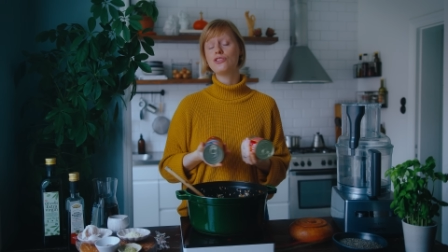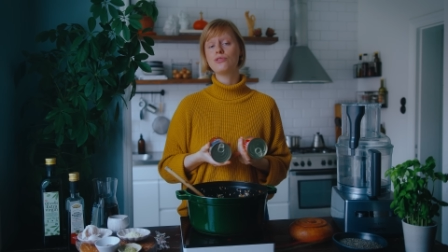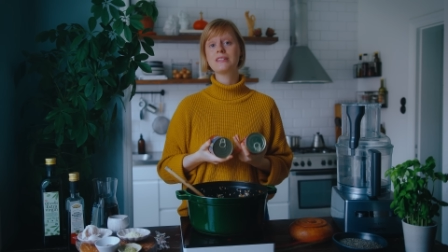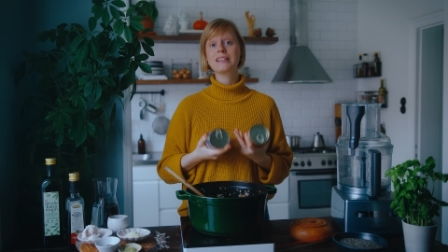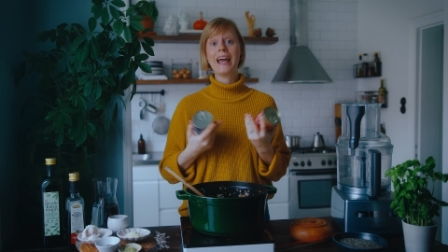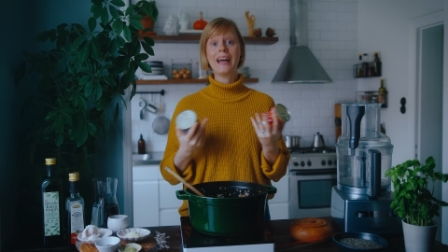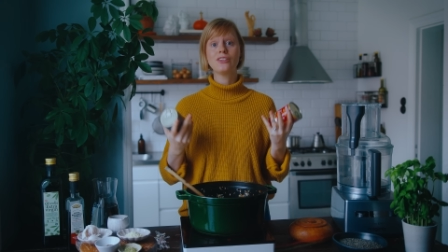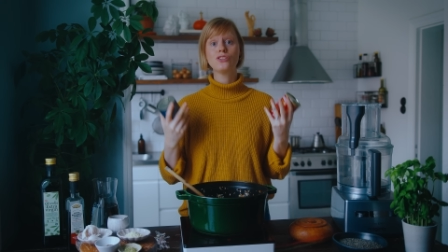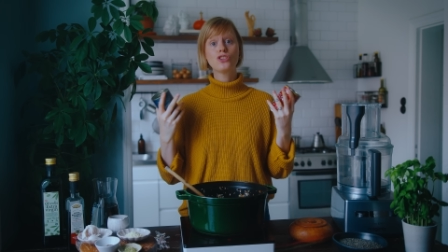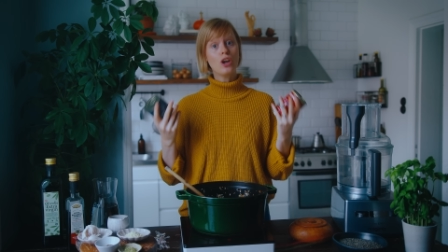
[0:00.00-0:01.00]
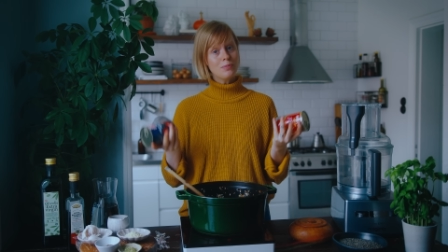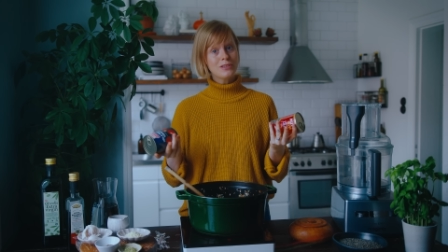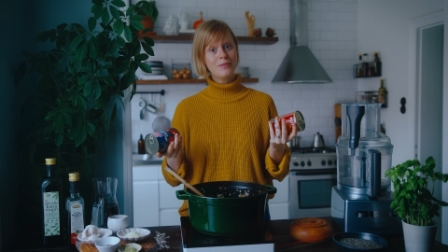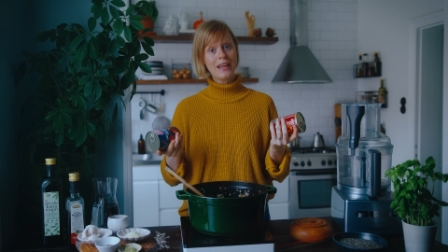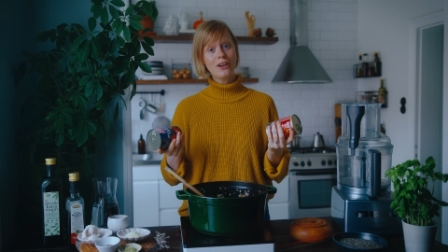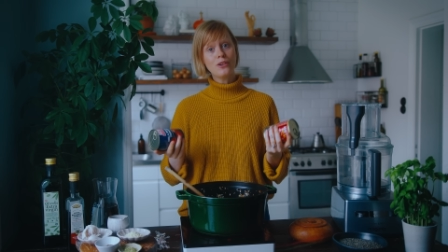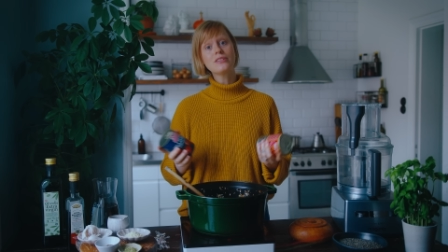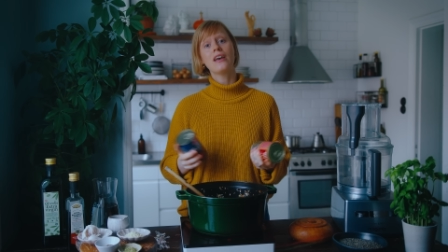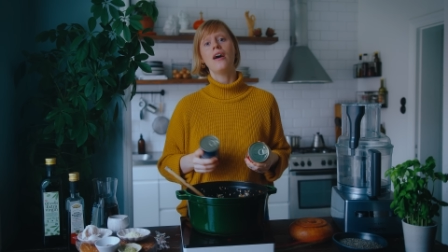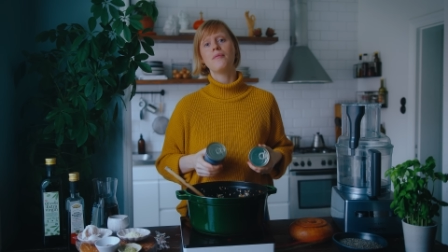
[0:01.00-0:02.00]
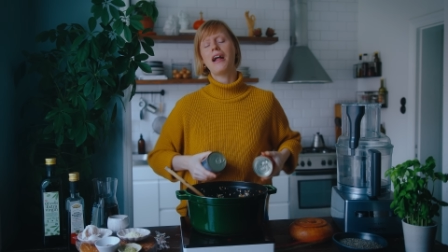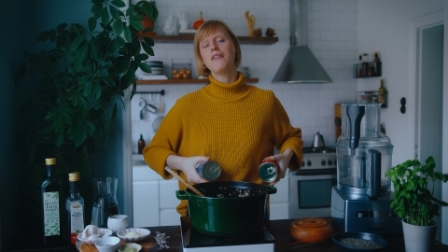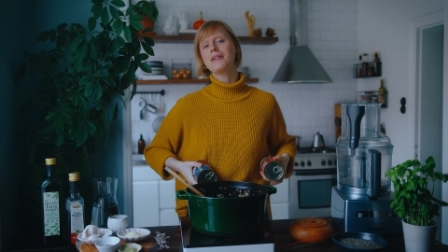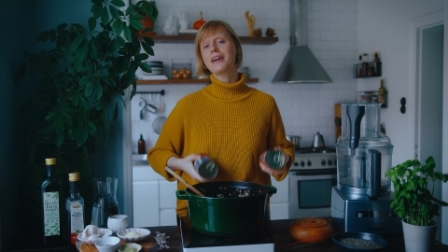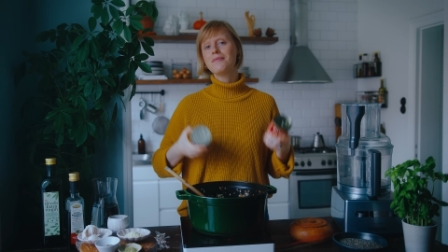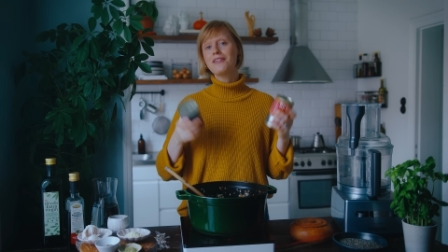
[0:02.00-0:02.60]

use canned chopped tomatoes, but I've become a